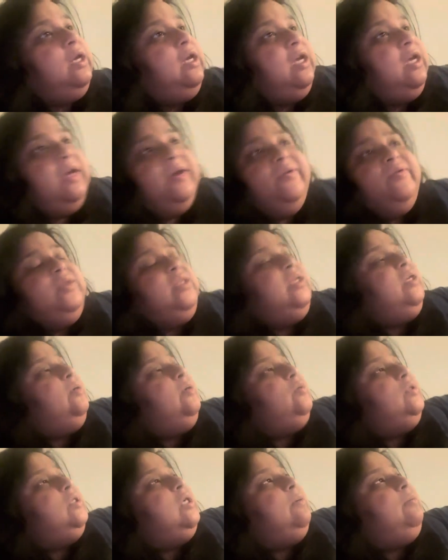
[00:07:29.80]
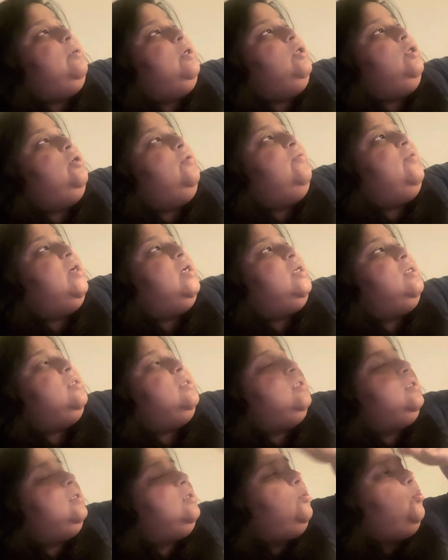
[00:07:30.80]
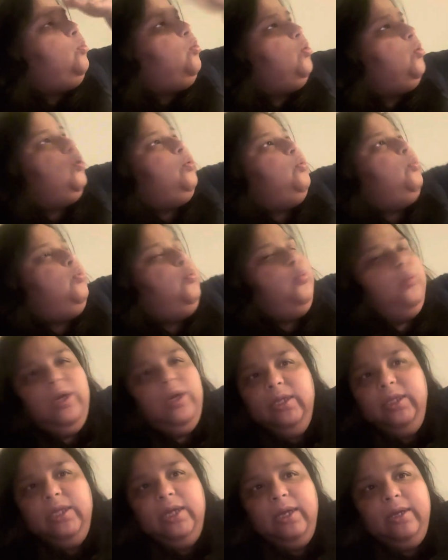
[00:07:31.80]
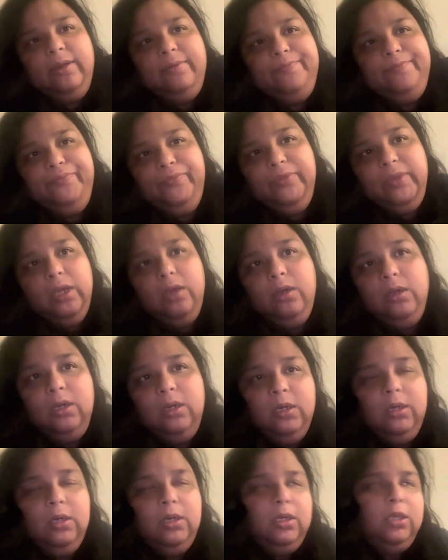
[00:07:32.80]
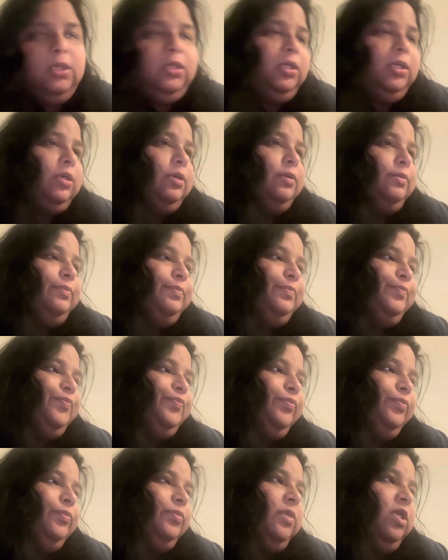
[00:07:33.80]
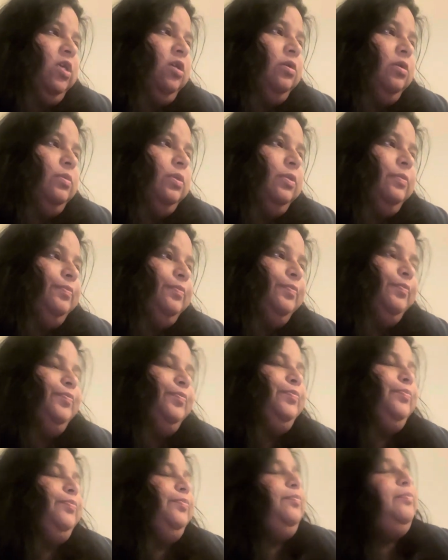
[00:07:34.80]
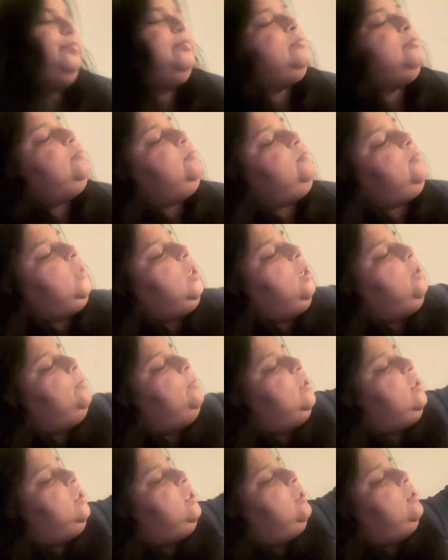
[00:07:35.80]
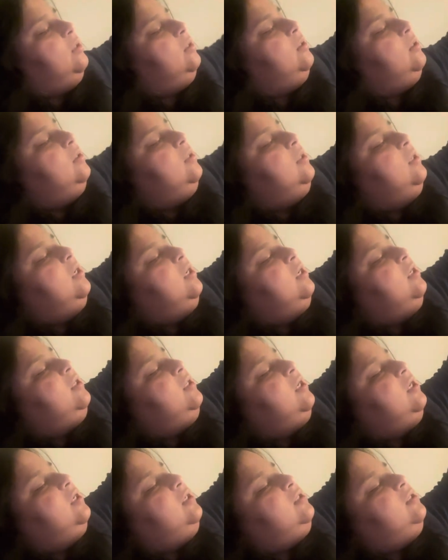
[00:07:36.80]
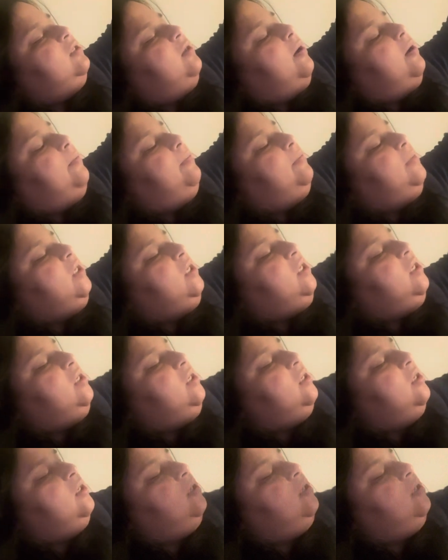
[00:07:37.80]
everything was happening too fast. Like that. And yeah, you know what I mean. But yeah, that's how um, me